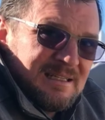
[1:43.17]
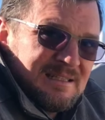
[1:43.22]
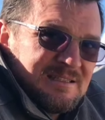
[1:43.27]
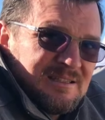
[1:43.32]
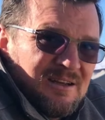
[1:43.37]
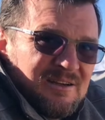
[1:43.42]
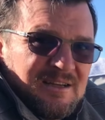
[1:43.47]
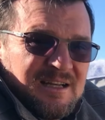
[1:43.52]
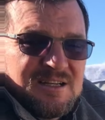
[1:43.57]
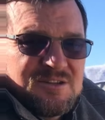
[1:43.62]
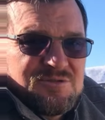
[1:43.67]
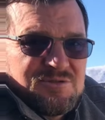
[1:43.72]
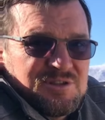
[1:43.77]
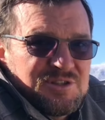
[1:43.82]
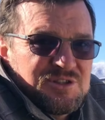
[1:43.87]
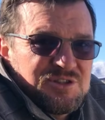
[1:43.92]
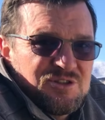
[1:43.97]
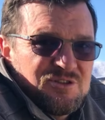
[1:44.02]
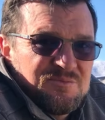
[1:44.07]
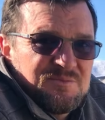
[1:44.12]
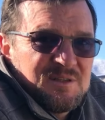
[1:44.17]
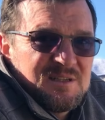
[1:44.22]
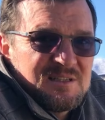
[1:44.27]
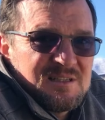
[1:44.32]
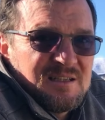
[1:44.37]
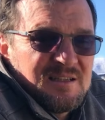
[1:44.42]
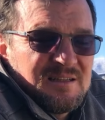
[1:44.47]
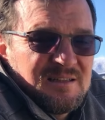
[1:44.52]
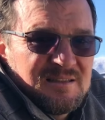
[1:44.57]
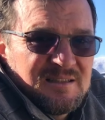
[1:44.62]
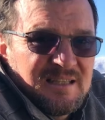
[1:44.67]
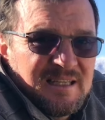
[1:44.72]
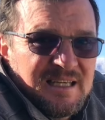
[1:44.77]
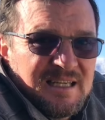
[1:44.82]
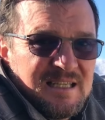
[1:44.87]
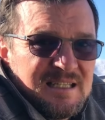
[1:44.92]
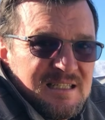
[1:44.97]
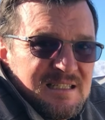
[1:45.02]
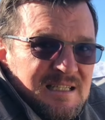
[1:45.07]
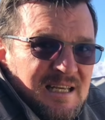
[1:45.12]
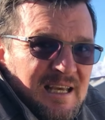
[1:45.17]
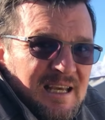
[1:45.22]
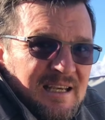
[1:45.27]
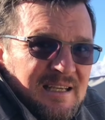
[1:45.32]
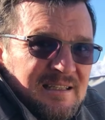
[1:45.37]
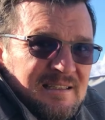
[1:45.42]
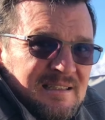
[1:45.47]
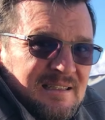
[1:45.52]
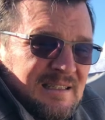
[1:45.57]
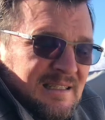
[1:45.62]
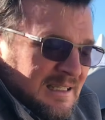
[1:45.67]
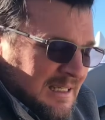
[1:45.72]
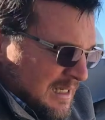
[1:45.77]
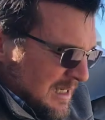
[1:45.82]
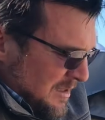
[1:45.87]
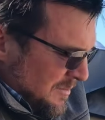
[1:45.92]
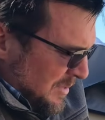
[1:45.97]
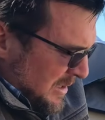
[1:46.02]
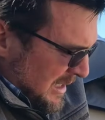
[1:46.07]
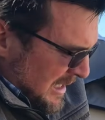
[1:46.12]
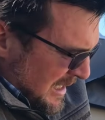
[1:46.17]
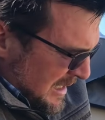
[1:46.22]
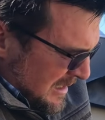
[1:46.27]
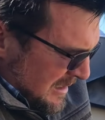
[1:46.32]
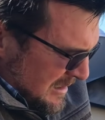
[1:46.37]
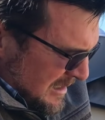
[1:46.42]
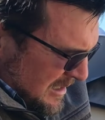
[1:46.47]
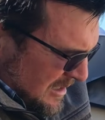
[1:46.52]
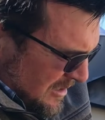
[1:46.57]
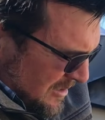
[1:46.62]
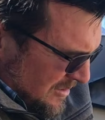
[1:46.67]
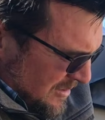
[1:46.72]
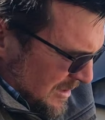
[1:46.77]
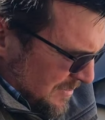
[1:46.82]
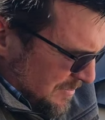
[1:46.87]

Don't naturally assume there's a leak in your tank, but get a